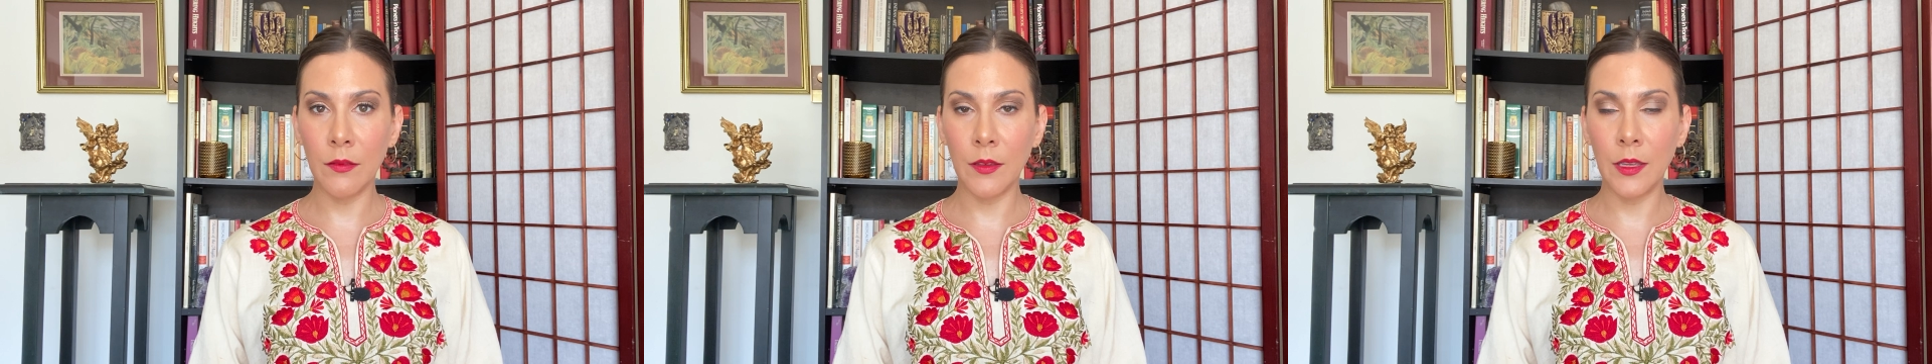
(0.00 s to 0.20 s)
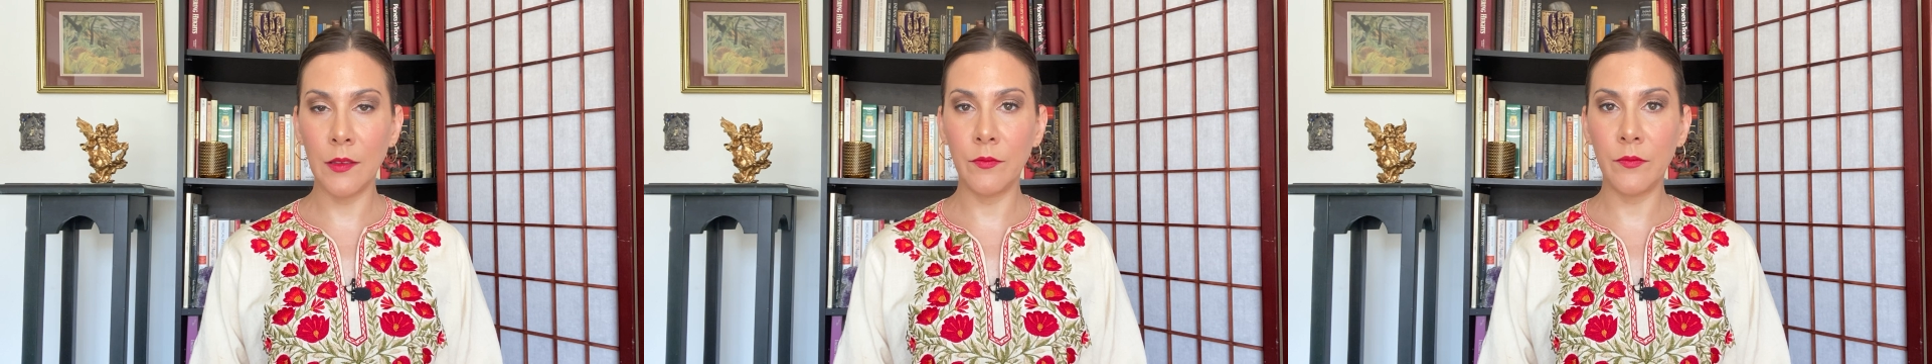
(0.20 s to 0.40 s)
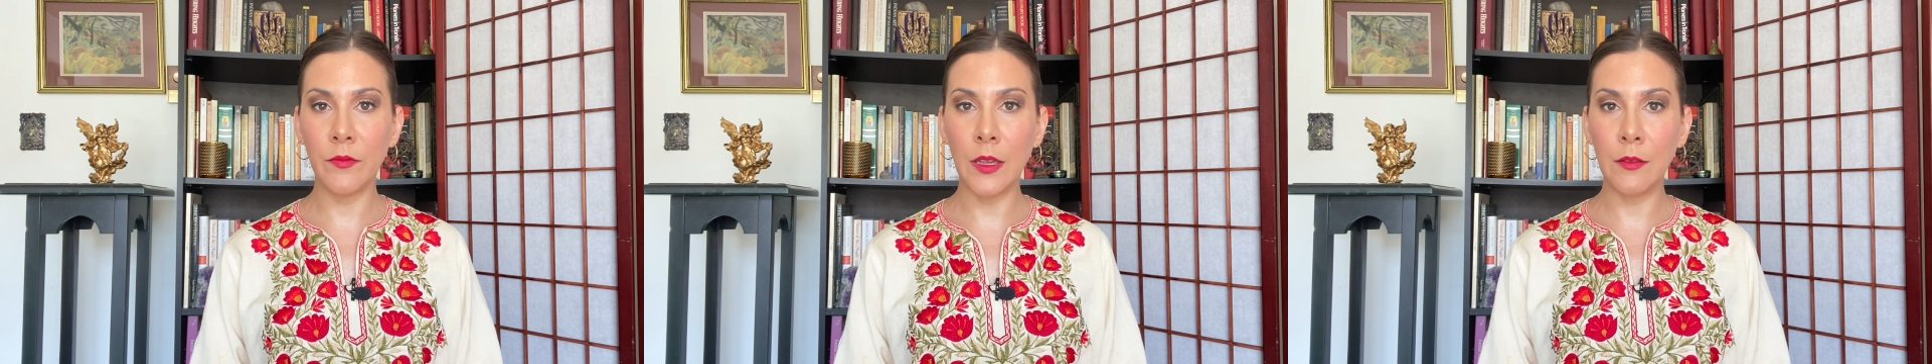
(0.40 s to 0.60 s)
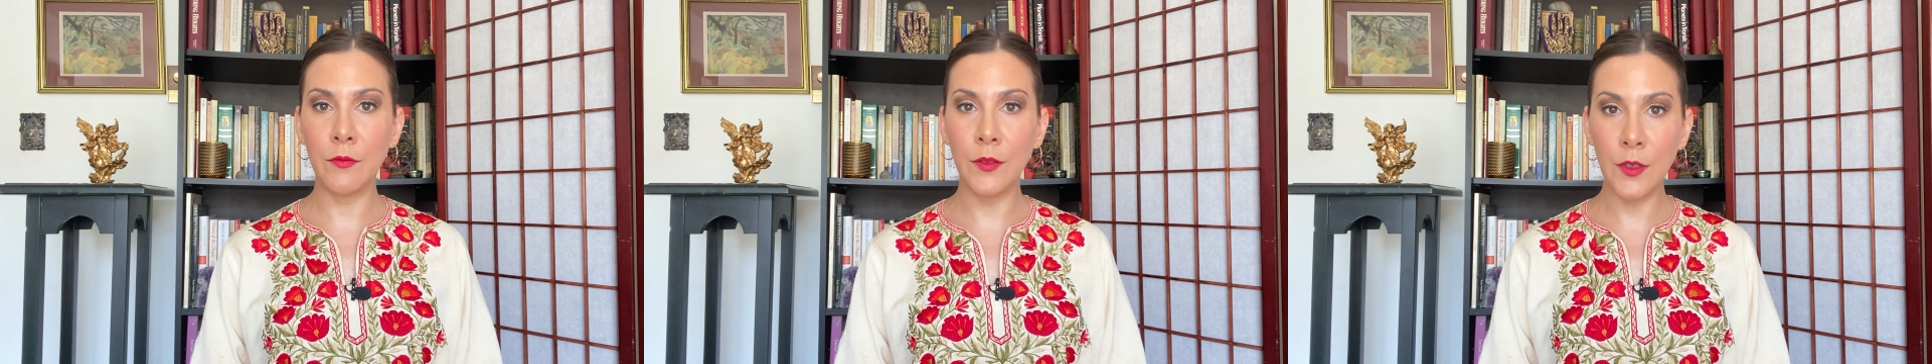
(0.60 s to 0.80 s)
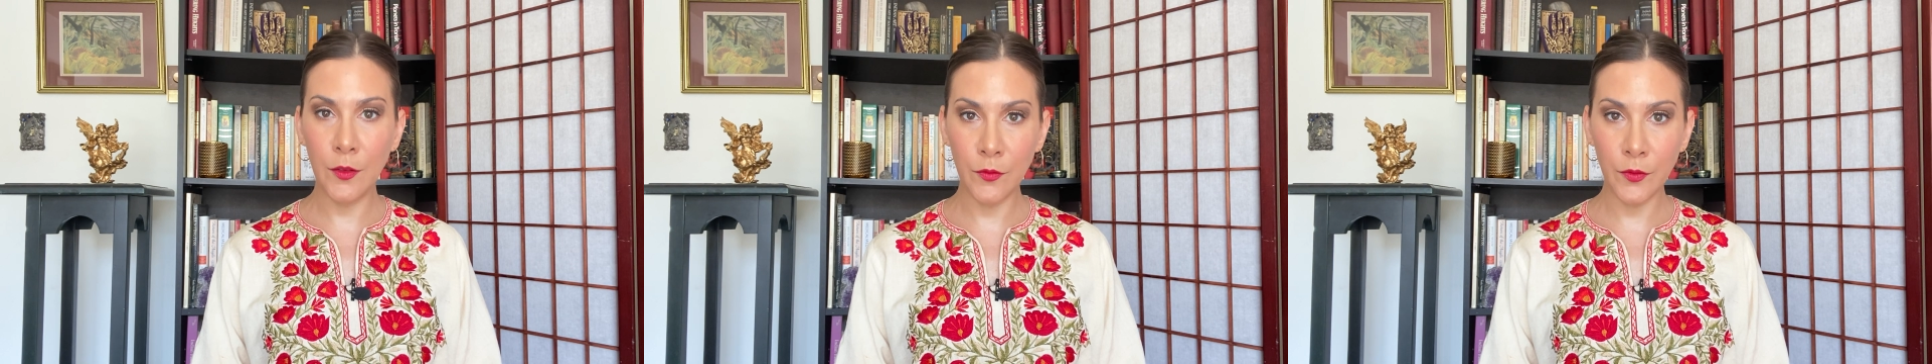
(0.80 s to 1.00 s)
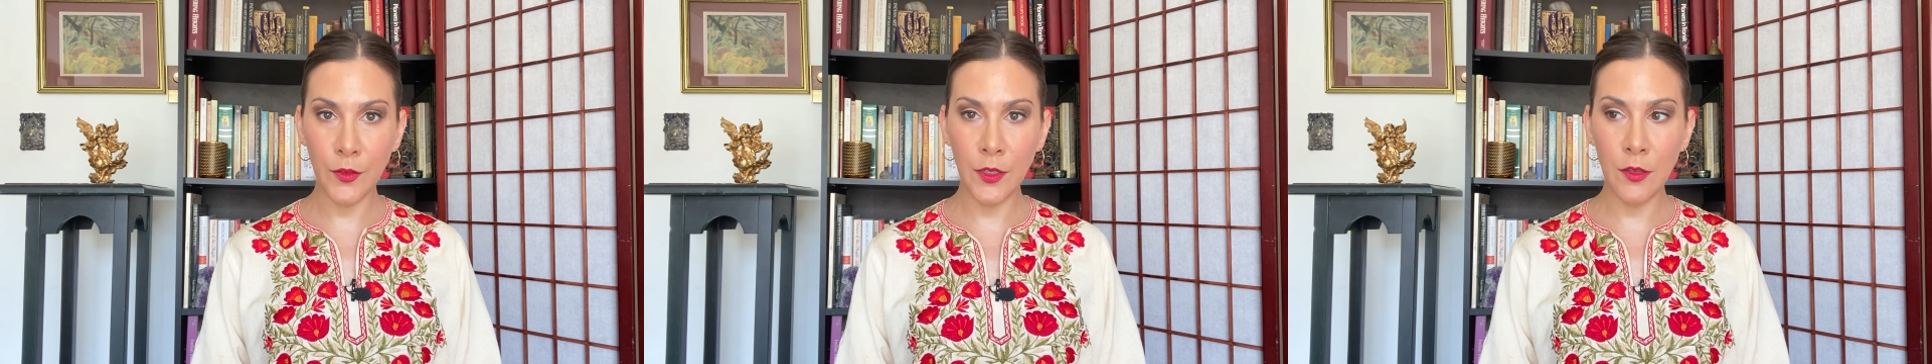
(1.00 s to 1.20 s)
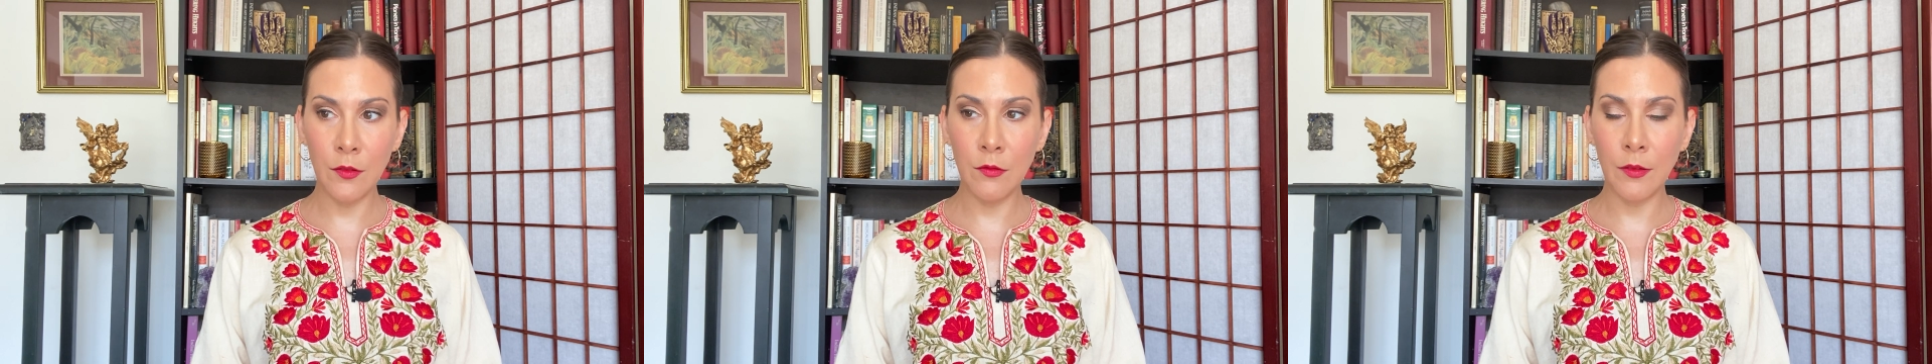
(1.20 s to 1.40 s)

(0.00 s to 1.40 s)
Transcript: I feel for you,